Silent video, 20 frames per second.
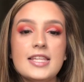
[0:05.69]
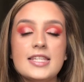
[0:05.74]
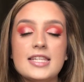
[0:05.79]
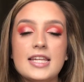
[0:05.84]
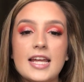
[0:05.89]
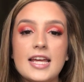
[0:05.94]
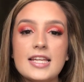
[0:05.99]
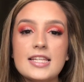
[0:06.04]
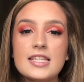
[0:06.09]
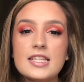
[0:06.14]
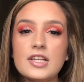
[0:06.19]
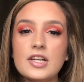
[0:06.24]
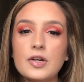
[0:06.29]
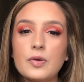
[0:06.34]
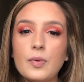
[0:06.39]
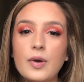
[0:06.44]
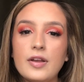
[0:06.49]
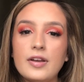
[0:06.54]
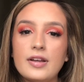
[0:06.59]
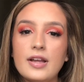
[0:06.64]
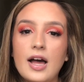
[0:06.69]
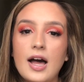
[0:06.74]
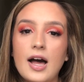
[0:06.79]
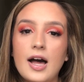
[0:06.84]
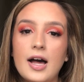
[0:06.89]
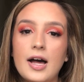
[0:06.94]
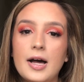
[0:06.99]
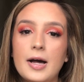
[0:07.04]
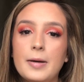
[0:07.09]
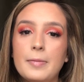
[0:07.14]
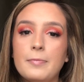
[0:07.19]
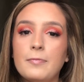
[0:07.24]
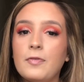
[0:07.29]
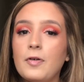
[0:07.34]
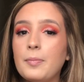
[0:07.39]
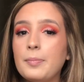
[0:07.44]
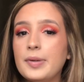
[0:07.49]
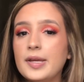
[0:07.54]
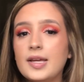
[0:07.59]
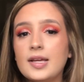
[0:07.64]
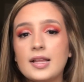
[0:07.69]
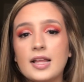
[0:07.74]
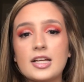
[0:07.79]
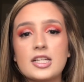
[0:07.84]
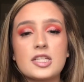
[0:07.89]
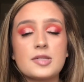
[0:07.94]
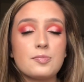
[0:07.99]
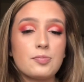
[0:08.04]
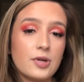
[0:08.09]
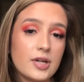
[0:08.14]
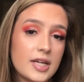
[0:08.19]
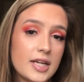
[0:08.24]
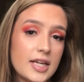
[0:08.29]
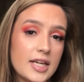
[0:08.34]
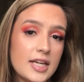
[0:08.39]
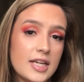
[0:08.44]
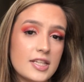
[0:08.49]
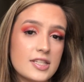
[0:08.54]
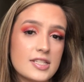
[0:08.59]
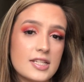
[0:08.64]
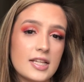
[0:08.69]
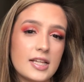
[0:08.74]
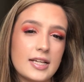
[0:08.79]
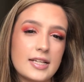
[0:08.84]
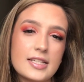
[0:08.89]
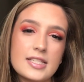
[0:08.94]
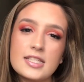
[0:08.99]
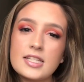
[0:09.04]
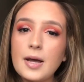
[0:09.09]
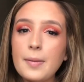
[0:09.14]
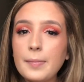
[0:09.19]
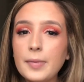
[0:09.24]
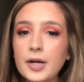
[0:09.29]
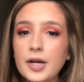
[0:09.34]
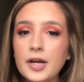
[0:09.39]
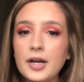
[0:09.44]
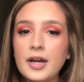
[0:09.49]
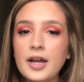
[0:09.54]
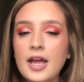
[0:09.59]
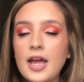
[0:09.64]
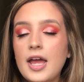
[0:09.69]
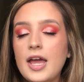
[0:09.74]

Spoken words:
Today's look went from being like springy to like summer.